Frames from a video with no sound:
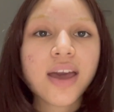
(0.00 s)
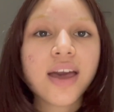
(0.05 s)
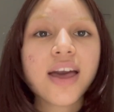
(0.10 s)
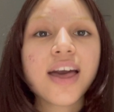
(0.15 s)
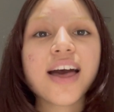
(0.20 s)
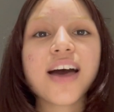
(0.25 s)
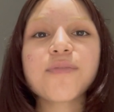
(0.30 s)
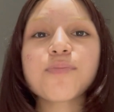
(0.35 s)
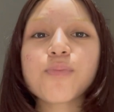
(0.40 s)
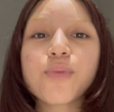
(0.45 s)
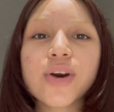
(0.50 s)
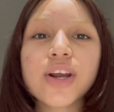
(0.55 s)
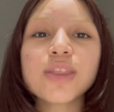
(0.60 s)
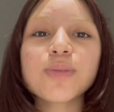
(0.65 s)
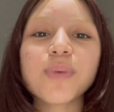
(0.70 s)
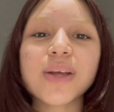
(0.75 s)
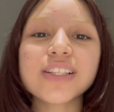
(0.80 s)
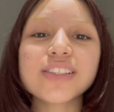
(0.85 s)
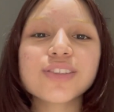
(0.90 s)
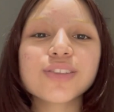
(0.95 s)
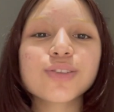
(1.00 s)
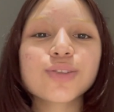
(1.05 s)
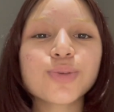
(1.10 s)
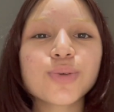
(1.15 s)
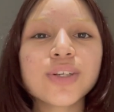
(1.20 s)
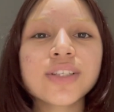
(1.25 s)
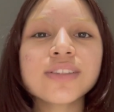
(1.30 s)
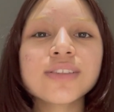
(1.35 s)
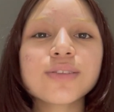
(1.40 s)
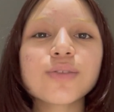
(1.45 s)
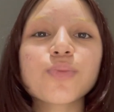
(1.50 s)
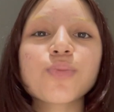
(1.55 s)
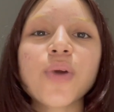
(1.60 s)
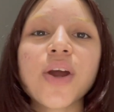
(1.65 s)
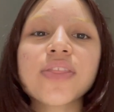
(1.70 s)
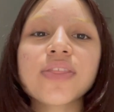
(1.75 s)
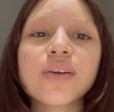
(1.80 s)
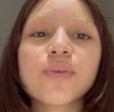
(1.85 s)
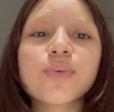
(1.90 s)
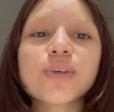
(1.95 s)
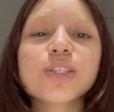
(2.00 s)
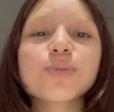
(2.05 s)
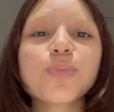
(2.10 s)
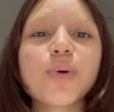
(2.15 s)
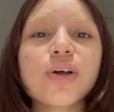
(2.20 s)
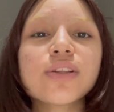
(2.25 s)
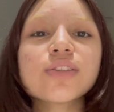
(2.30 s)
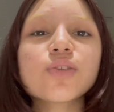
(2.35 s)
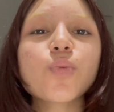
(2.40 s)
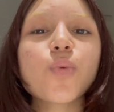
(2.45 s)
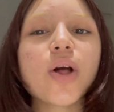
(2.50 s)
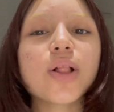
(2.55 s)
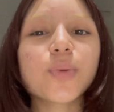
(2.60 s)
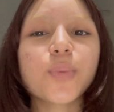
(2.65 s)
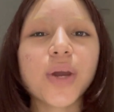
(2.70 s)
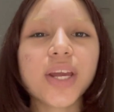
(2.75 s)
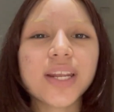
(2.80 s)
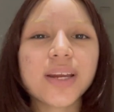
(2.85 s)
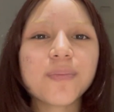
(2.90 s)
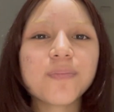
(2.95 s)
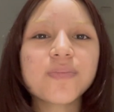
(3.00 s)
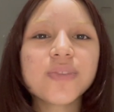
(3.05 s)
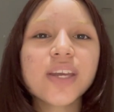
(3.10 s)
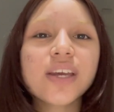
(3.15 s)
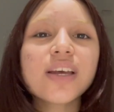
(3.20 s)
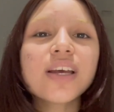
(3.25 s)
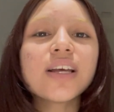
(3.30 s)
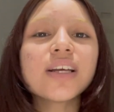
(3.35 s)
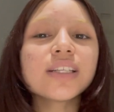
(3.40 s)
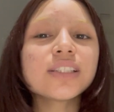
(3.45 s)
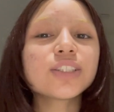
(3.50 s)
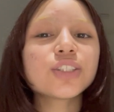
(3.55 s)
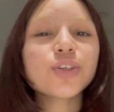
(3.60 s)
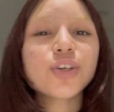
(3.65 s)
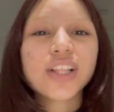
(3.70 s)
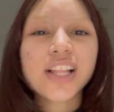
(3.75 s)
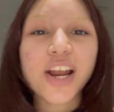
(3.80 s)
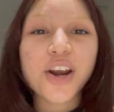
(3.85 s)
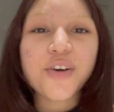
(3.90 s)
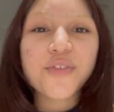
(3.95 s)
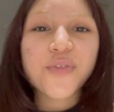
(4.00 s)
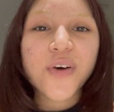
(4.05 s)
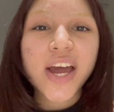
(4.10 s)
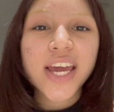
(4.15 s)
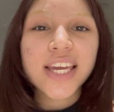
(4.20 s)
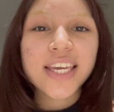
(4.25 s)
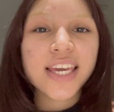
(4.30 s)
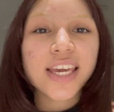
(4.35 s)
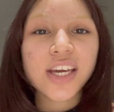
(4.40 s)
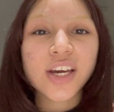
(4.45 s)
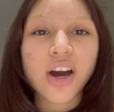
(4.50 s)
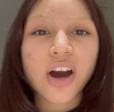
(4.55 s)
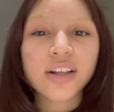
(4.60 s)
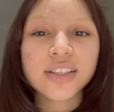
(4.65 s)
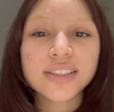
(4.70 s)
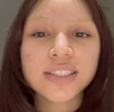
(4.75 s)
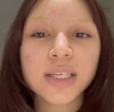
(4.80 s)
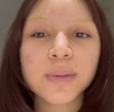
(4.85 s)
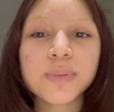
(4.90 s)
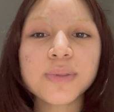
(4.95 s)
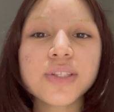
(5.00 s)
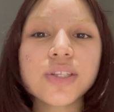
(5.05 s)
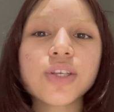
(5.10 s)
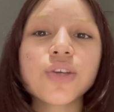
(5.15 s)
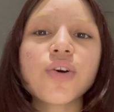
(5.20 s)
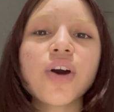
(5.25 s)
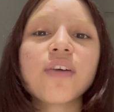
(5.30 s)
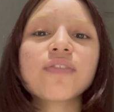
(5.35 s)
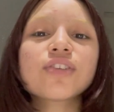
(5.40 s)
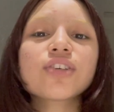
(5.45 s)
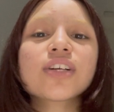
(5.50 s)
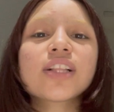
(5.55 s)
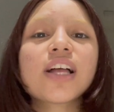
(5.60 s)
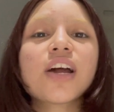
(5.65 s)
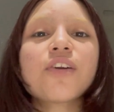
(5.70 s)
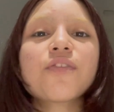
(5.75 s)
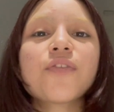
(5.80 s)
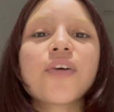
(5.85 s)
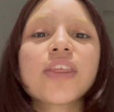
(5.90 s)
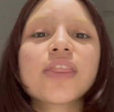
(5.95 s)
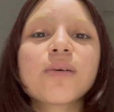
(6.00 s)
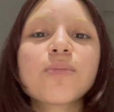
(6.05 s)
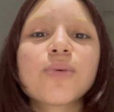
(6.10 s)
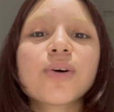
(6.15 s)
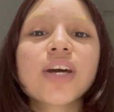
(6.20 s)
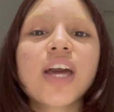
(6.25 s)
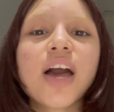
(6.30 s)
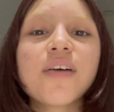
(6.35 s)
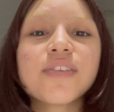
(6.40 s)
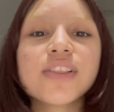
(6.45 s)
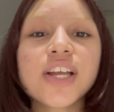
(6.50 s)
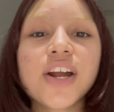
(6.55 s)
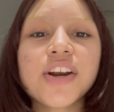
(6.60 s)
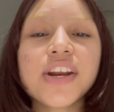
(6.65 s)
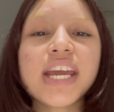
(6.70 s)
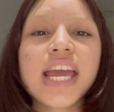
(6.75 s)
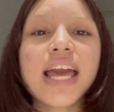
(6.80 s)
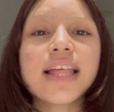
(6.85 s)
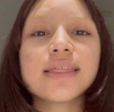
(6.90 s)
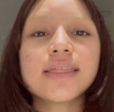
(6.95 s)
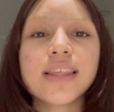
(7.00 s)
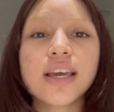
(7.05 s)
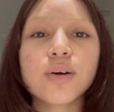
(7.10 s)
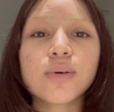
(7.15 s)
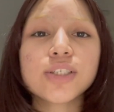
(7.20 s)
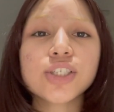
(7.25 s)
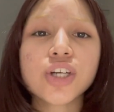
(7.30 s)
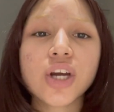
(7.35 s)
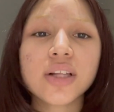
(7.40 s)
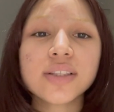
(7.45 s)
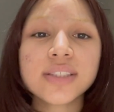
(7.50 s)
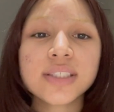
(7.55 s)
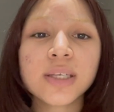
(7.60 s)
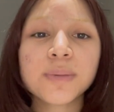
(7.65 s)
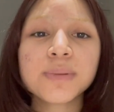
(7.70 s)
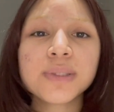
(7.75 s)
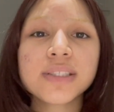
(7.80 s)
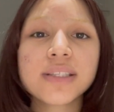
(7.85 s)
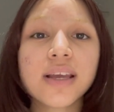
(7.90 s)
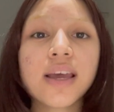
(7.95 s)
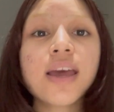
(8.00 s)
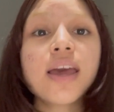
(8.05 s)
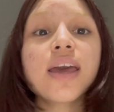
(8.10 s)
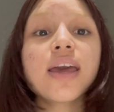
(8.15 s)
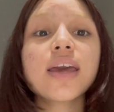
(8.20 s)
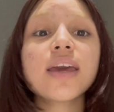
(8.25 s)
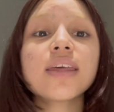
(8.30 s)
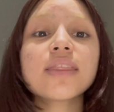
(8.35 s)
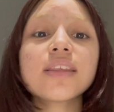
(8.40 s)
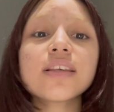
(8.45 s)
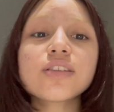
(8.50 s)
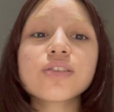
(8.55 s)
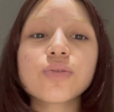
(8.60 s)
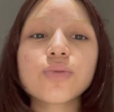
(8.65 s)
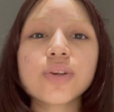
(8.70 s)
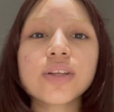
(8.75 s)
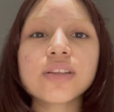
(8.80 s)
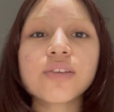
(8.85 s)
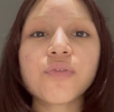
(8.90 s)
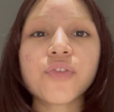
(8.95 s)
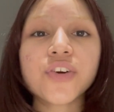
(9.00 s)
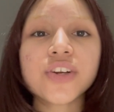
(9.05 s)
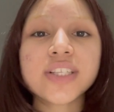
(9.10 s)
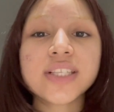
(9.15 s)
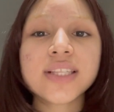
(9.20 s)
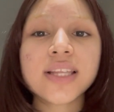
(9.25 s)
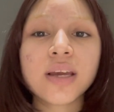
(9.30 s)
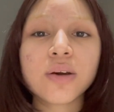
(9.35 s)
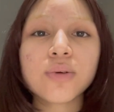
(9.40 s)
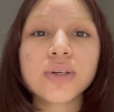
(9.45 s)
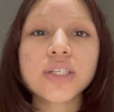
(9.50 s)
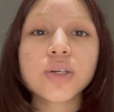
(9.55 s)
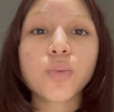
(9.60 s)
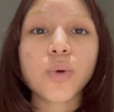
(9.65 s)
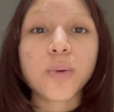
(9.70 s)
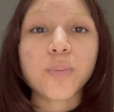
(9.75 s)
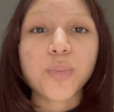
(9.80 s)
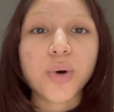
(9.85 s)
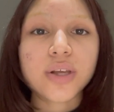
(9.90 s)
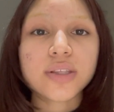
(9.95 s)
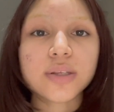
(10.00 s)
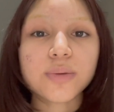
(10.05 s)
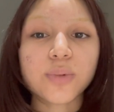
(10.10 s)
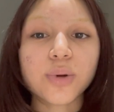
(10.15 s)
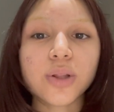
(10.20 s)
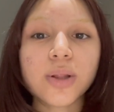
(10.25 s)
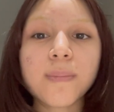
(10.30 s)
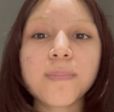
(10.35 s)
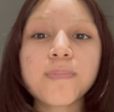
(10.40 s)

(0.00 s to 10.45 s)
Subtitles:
Have more advanced students write their response while waiting. To clarify key concepts, you have to clarify the vocabulary and language concepts in the student's first language when possible.